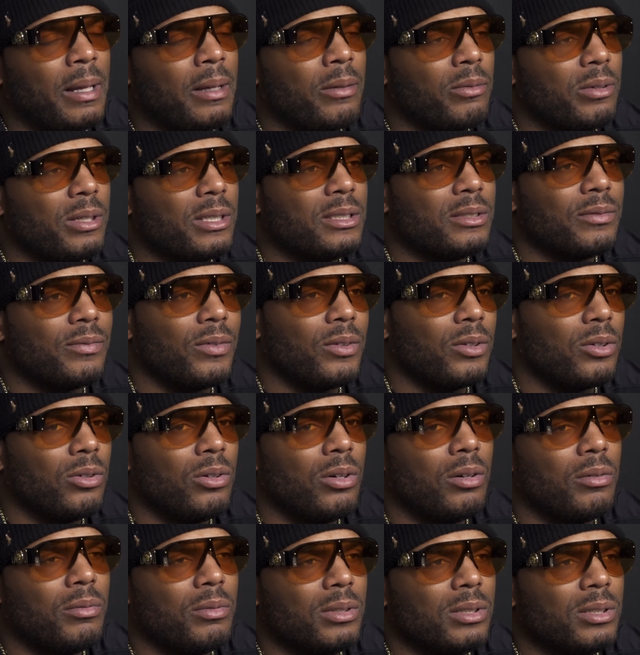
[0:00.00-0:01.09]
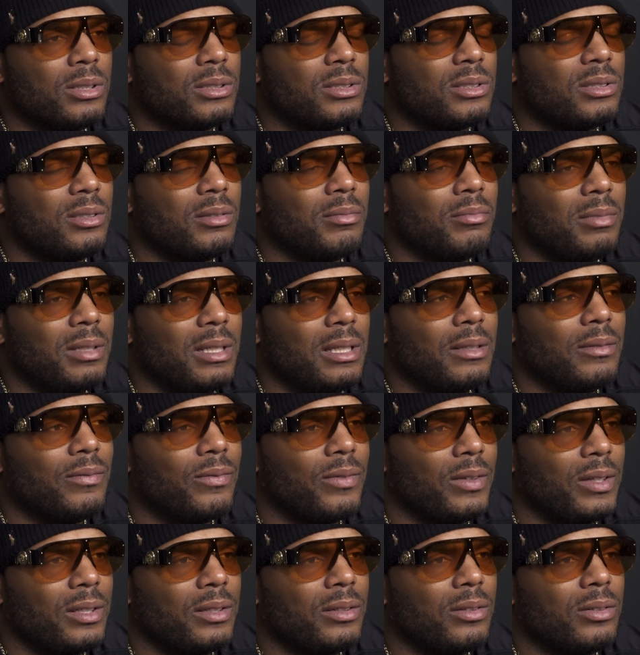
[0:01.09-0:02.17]
reason for going was to meet
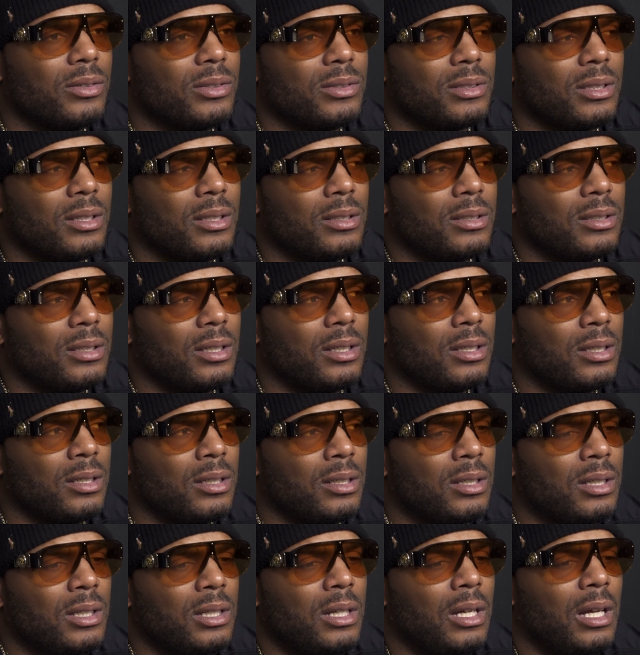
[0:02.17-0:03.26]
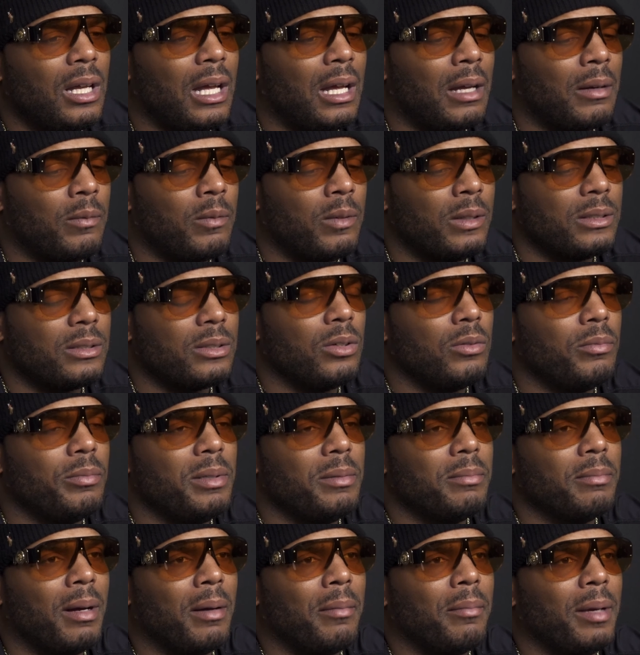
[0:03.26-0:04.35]
vendors. And I went to go meet
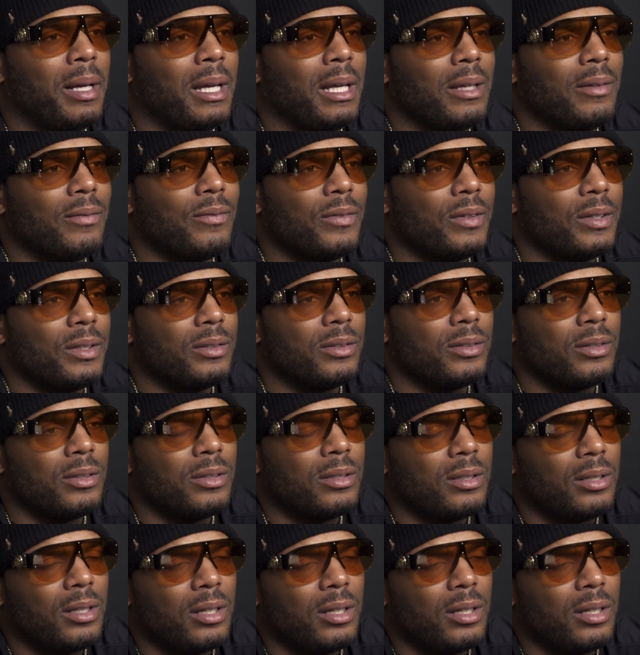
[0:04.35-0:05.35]
my main vendor.